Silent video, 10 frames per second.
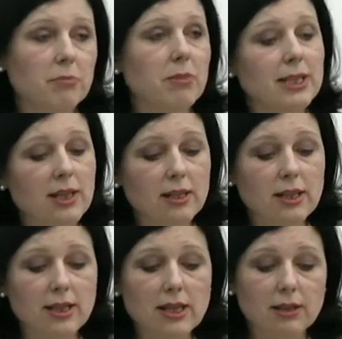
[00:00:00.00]
But
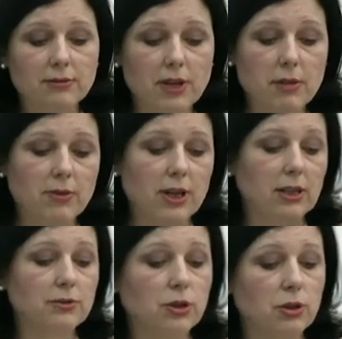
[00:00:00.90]
any legal
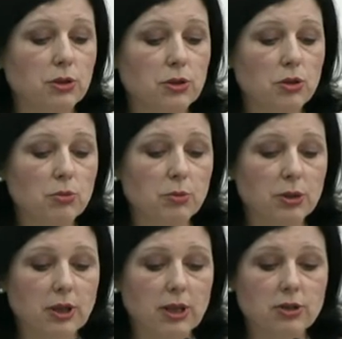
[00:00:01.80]
framework for consumer
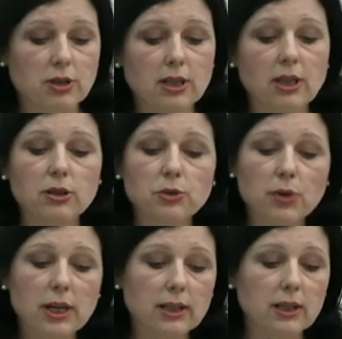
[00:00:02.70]
protection cannot
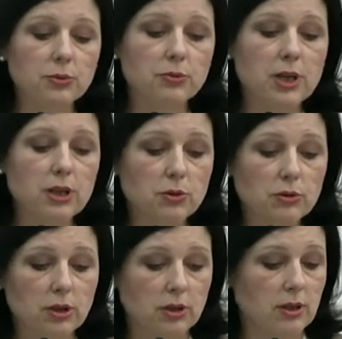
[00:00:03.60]
work if we
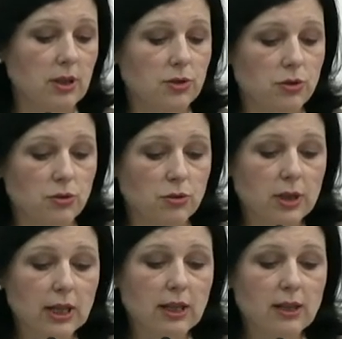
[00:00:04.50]
do not
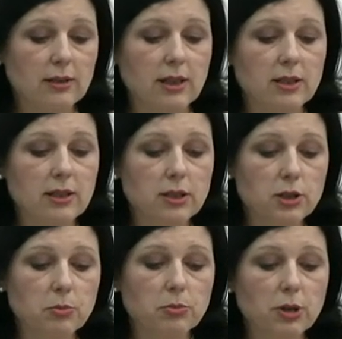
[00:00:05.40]
ensure that it
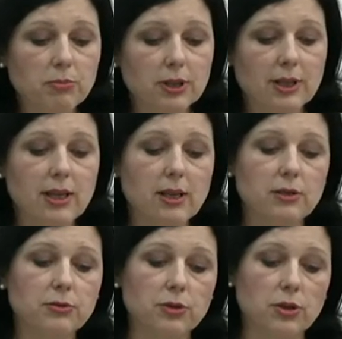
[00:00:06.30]
is properly
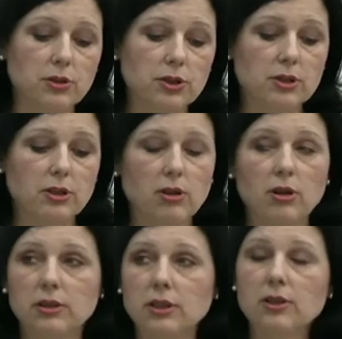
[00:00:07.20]
enforced
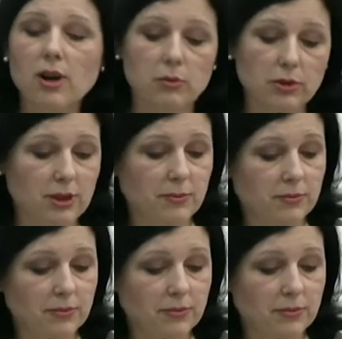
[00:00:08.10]
on the ground.